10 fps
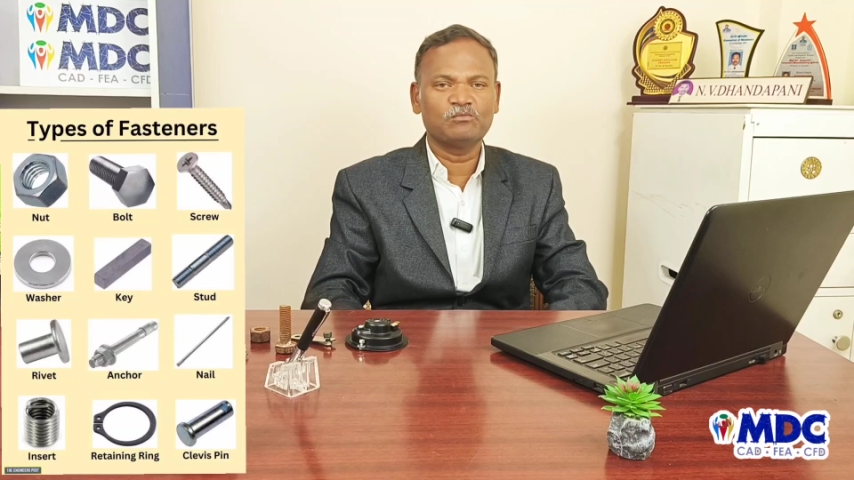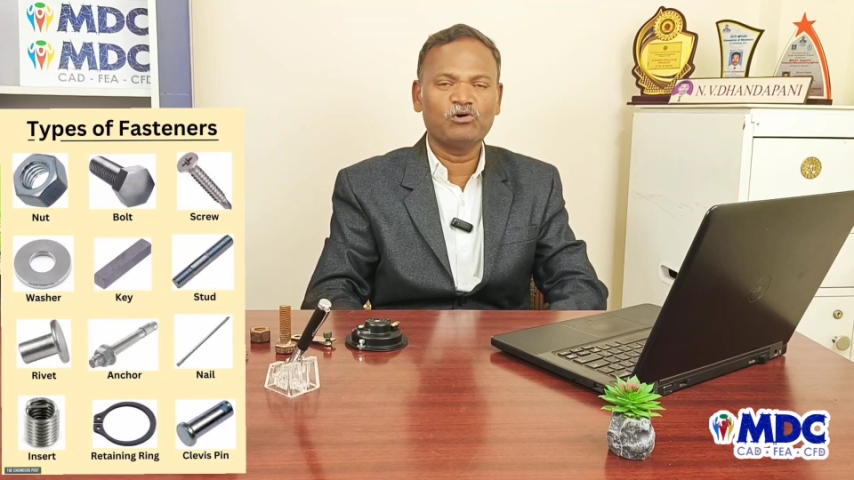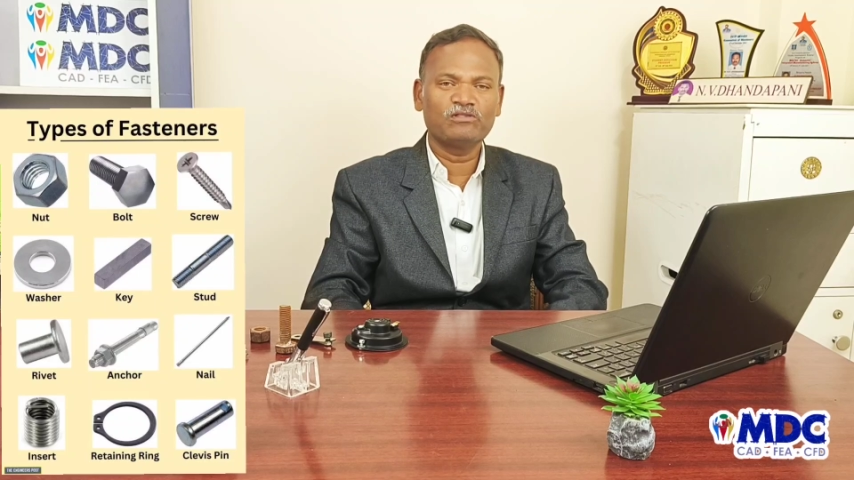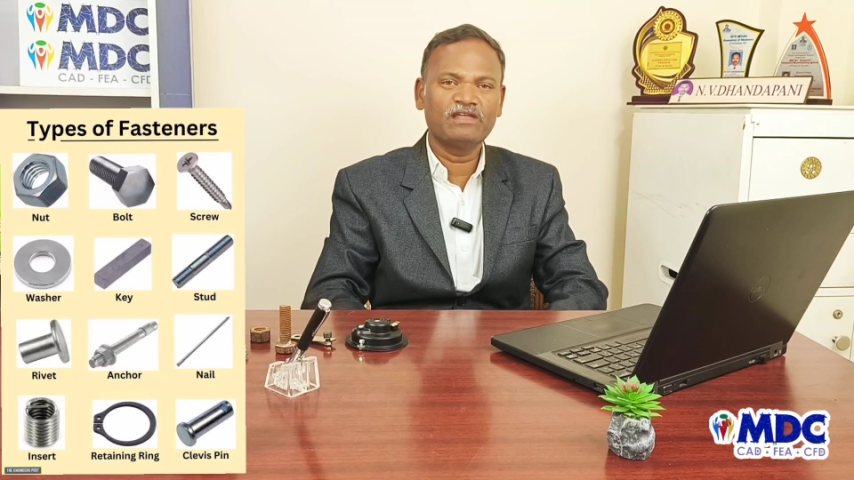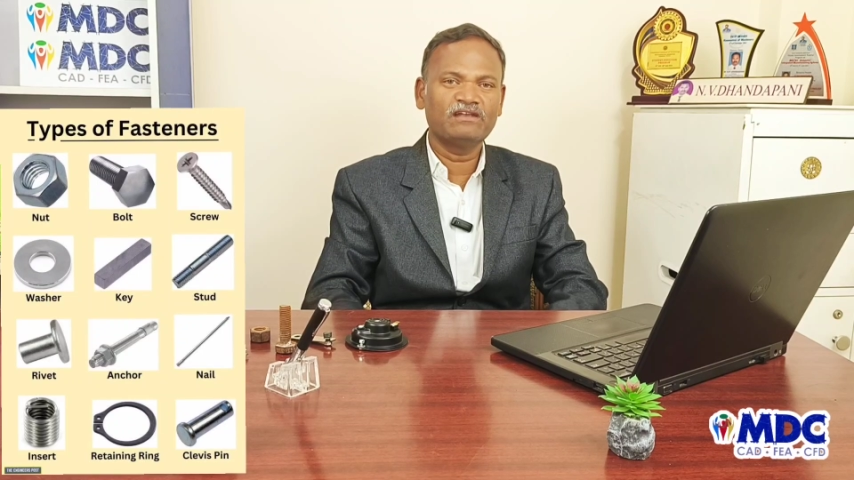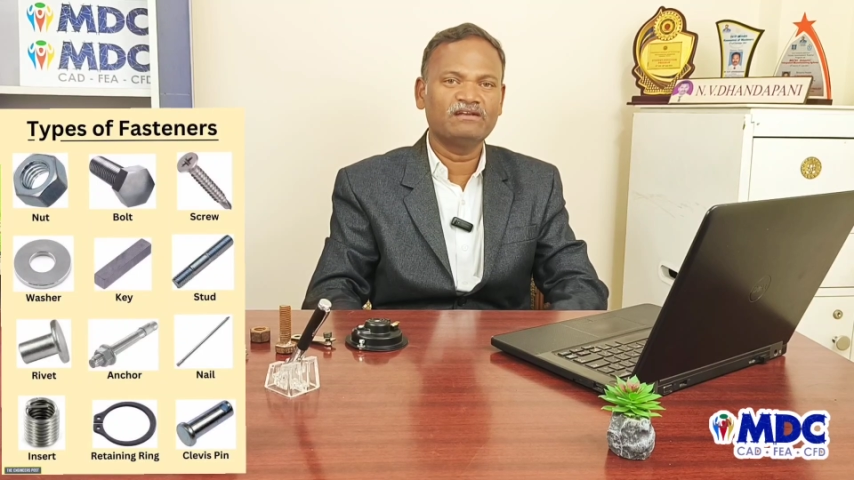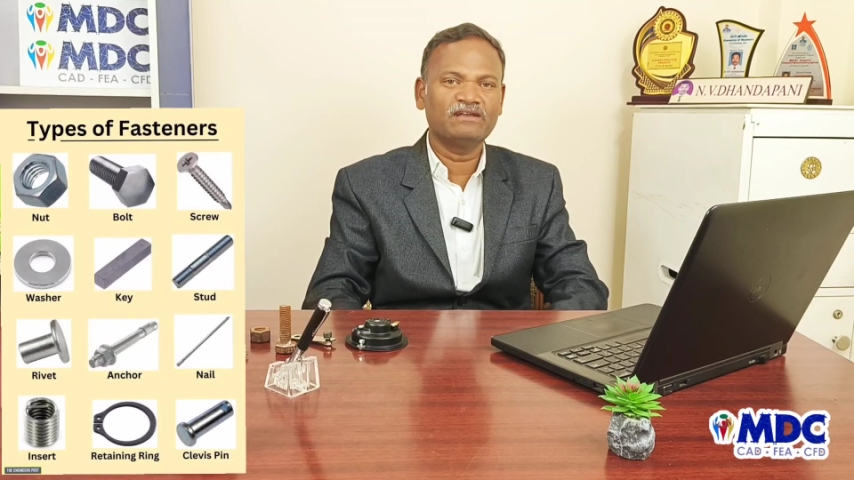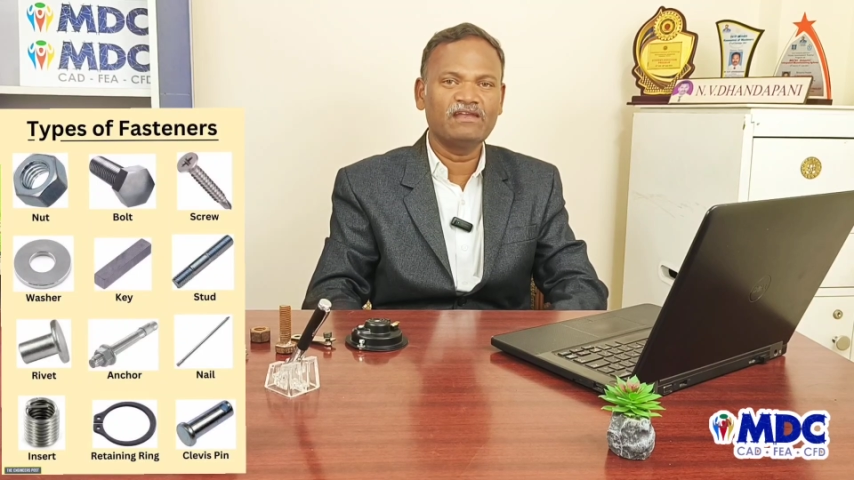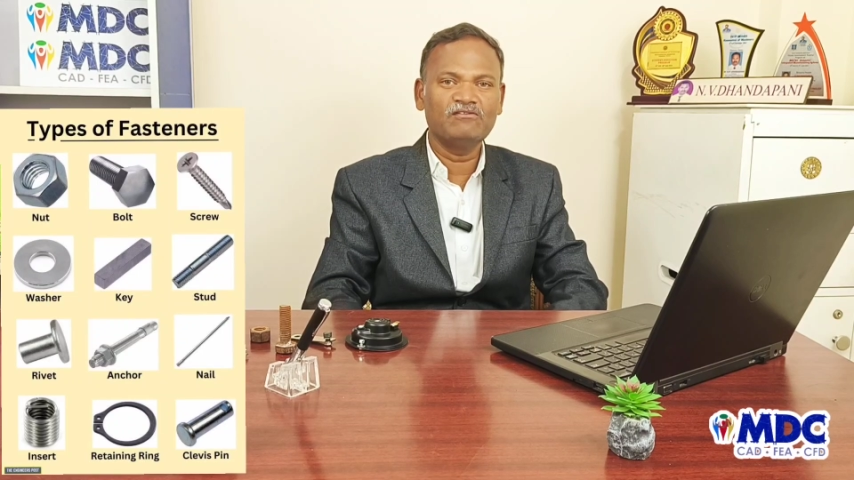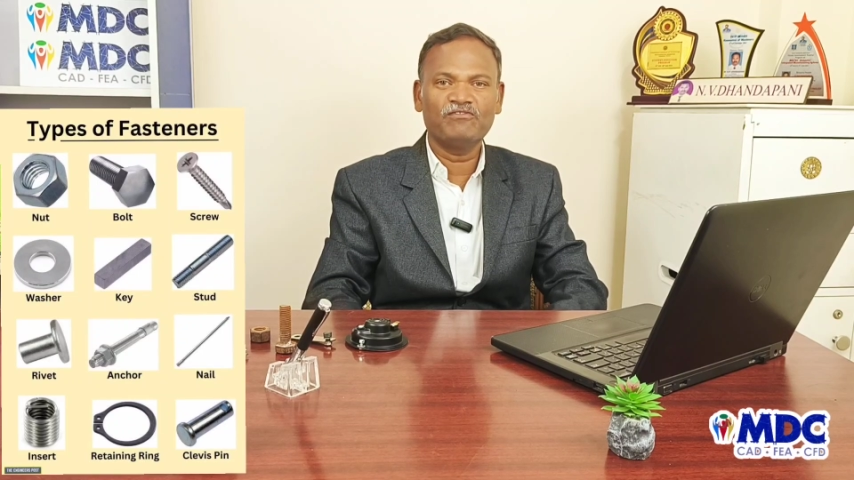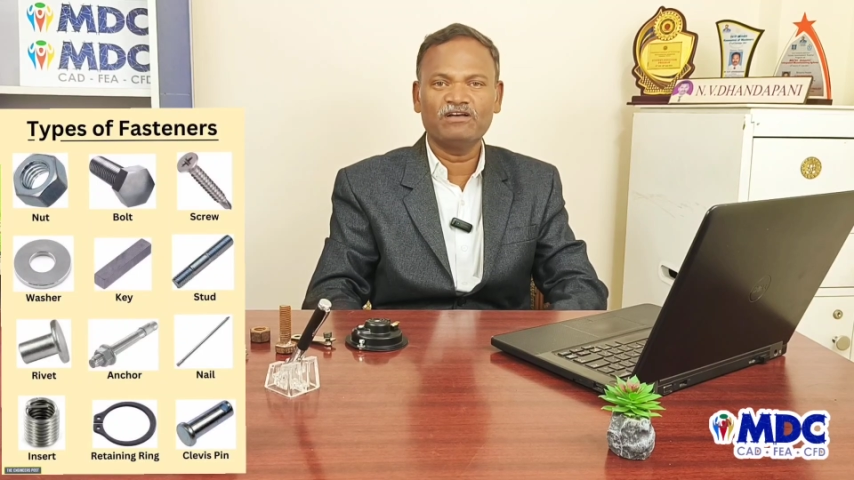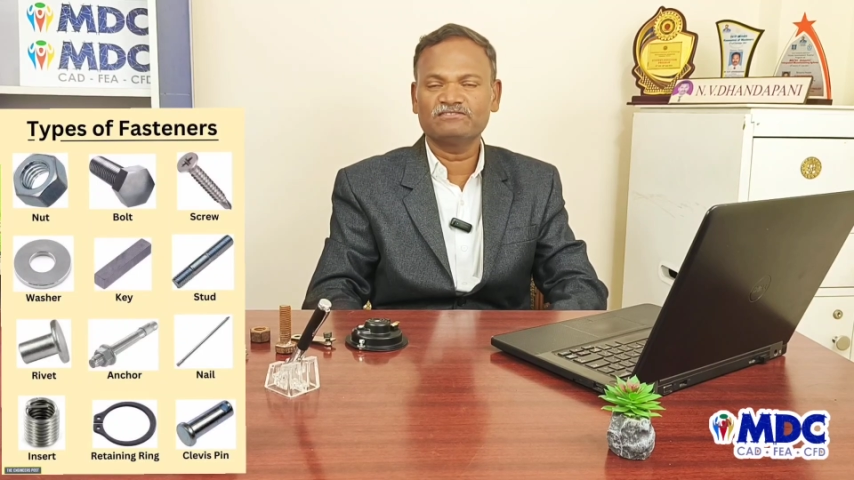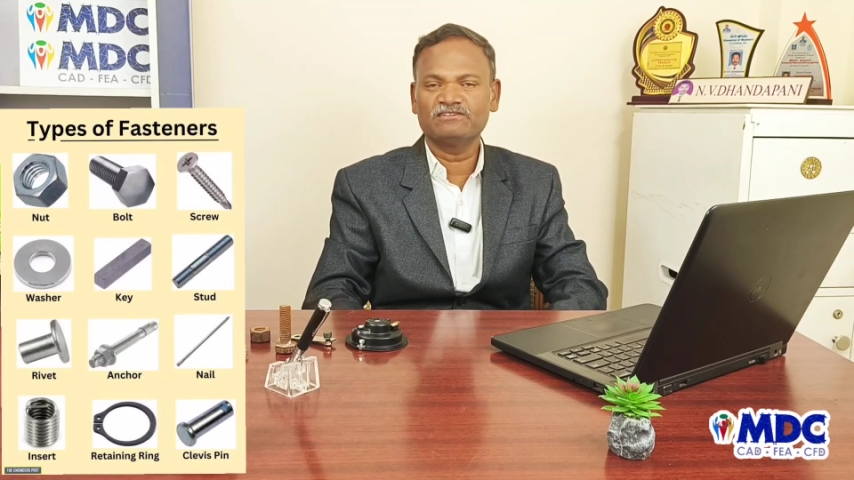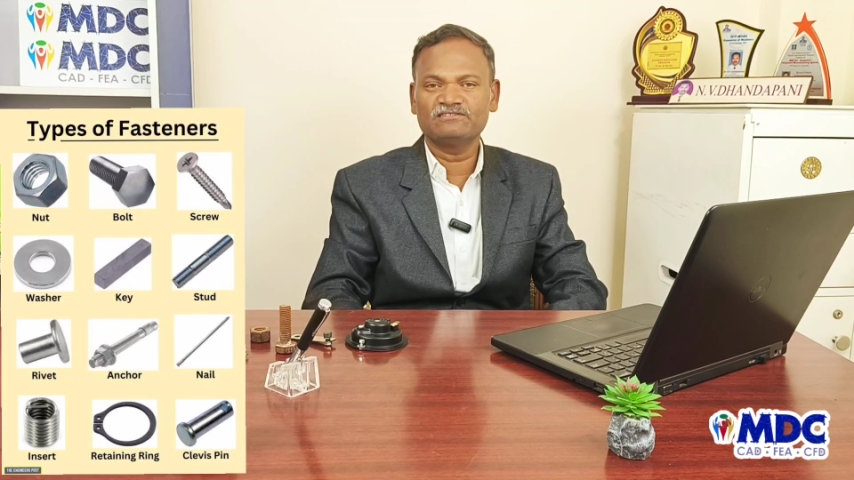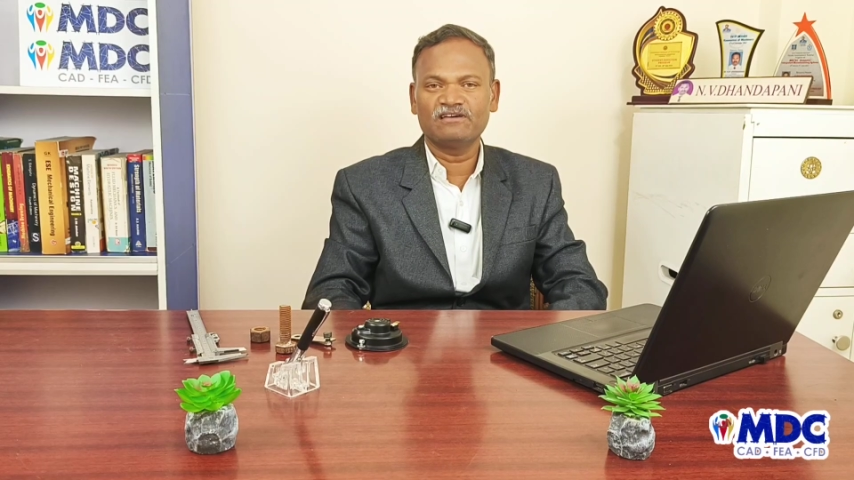more than 10
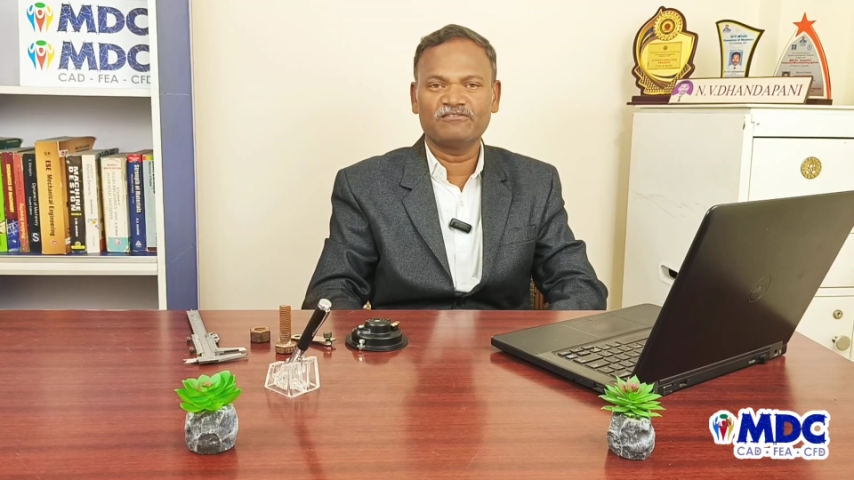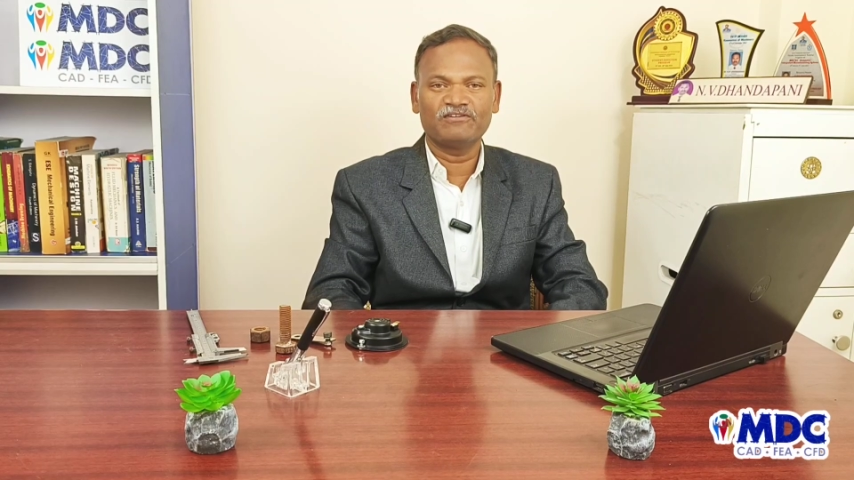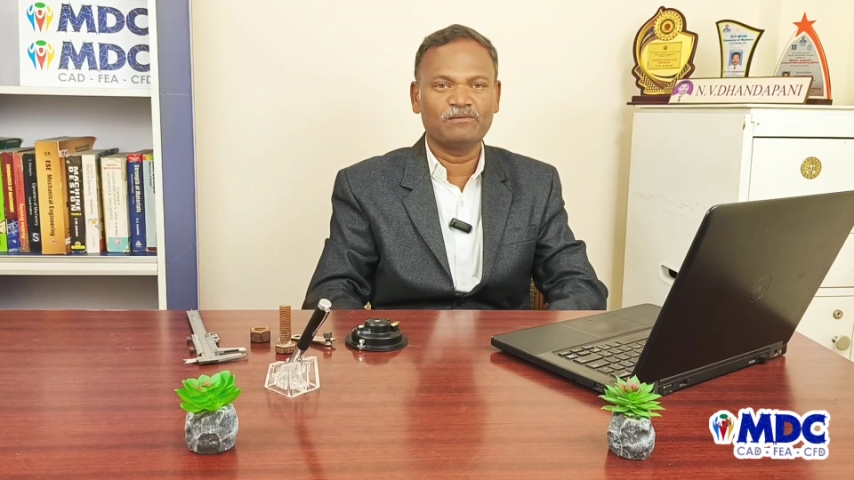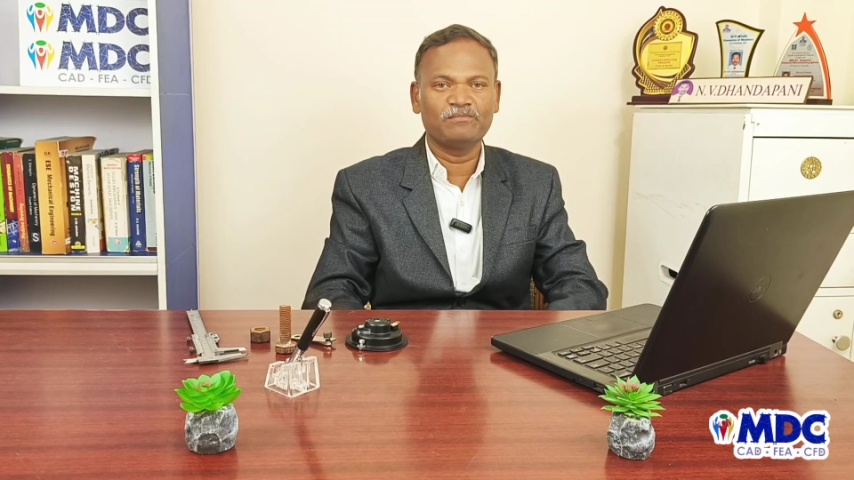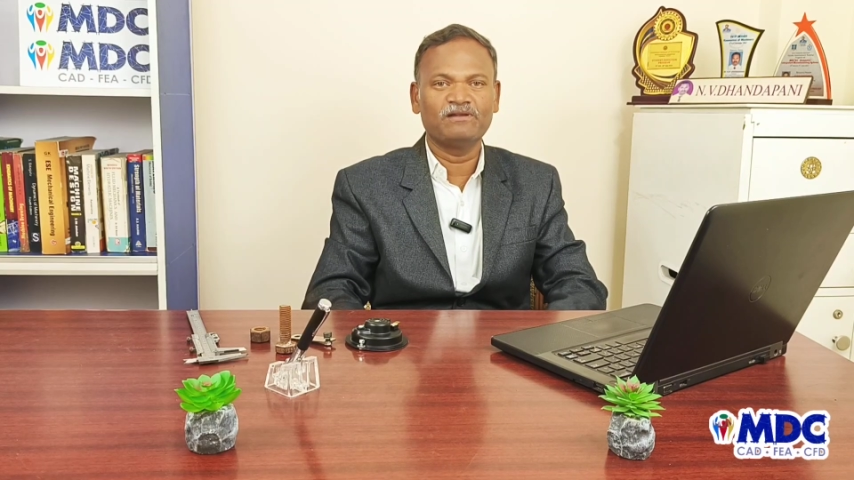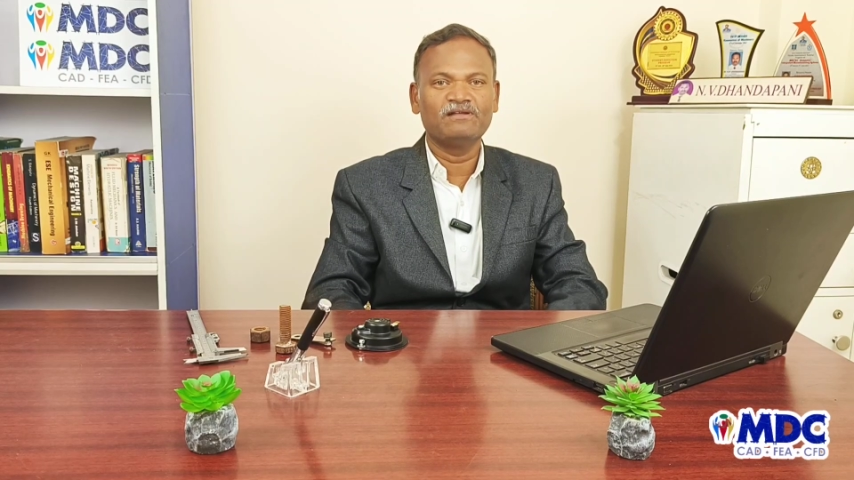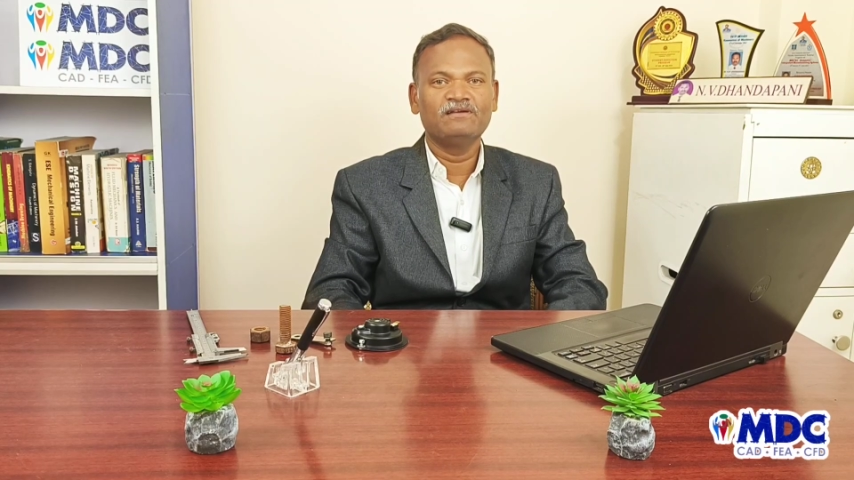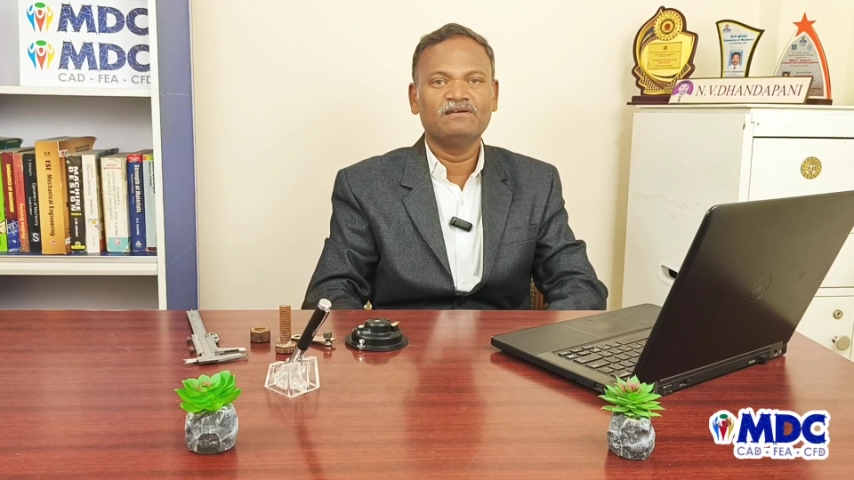fasteners are available.